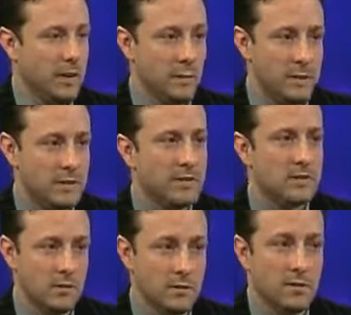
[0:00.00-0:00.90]
any
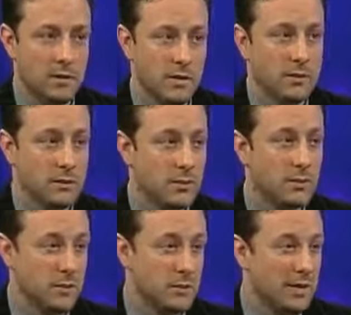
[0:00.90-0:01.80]
business can use it. So
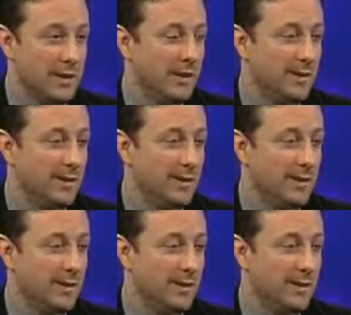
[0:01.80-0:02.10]
it's unique,